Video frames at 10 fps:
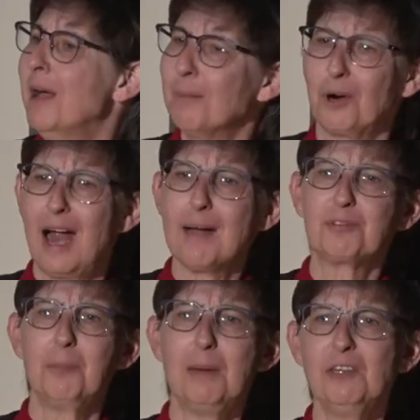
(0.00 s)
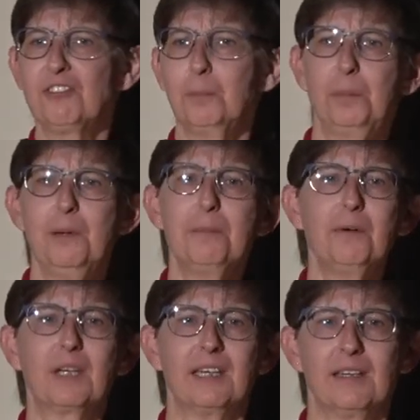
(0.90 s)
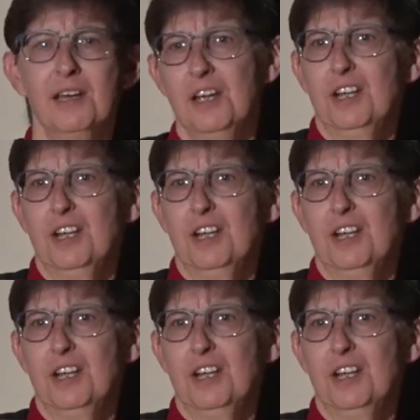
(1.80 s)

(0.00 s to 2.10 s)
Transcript: perhaps maybe some people can